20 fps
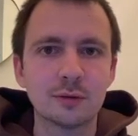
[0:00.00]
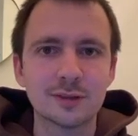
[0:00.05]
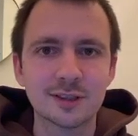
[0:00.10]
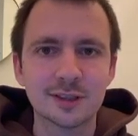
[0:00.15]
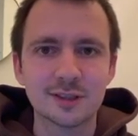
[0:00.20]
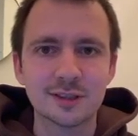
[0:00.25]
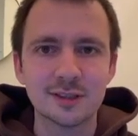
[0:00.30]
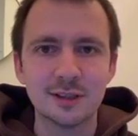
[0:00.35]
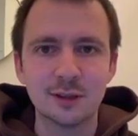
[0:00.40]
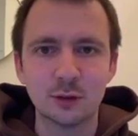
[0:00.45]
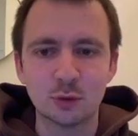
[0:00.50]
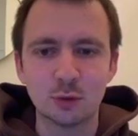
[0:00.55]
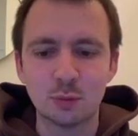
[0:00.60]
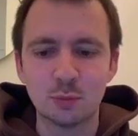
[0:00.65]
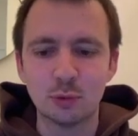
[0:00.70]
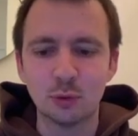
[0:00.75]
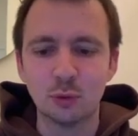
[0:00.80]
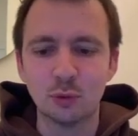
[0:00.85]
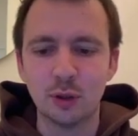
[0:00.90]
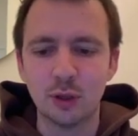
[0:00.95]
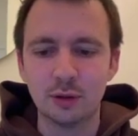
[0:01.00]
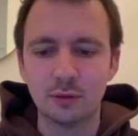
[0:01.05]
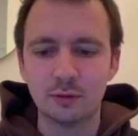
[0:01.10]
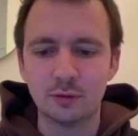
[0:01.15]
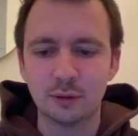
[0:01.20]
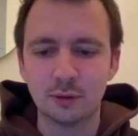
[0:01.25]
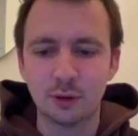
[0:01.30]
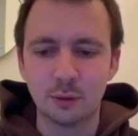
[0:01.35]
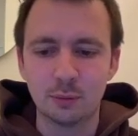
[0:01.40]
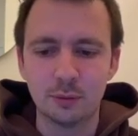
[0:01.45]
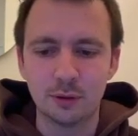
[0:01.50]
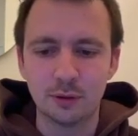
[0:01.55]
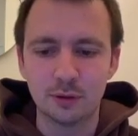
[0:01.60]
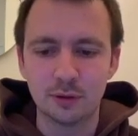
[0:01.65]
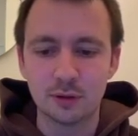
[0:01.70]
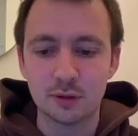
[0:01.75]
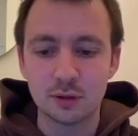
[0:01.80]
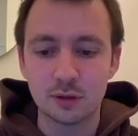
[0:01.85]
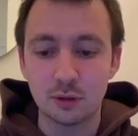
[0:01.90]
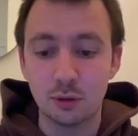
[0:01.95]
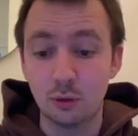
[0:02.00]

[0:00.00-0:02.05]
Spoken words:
succeed to pull one off on your opponents